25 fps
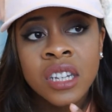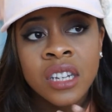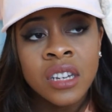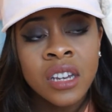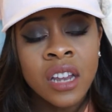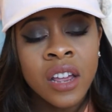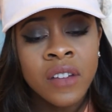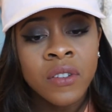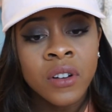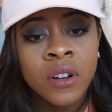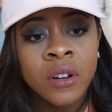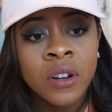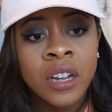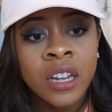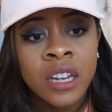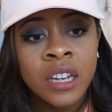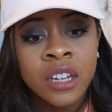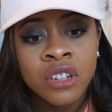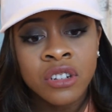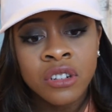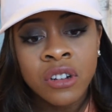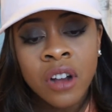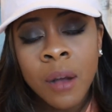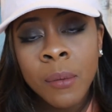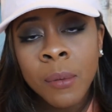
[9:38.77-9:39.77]
didn't ever get
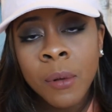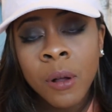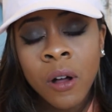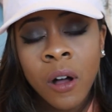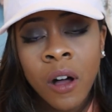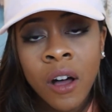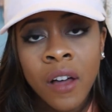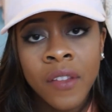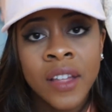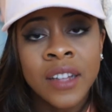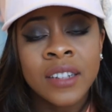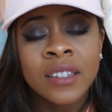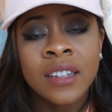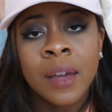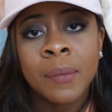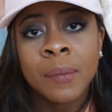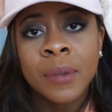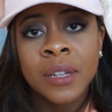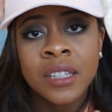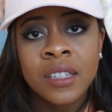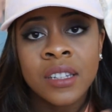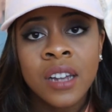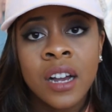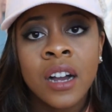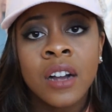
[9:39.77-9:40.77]
in trouble, all that type
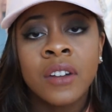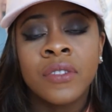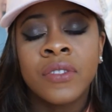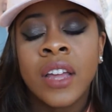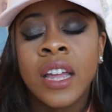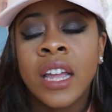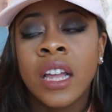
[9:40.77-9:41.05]
of stuff.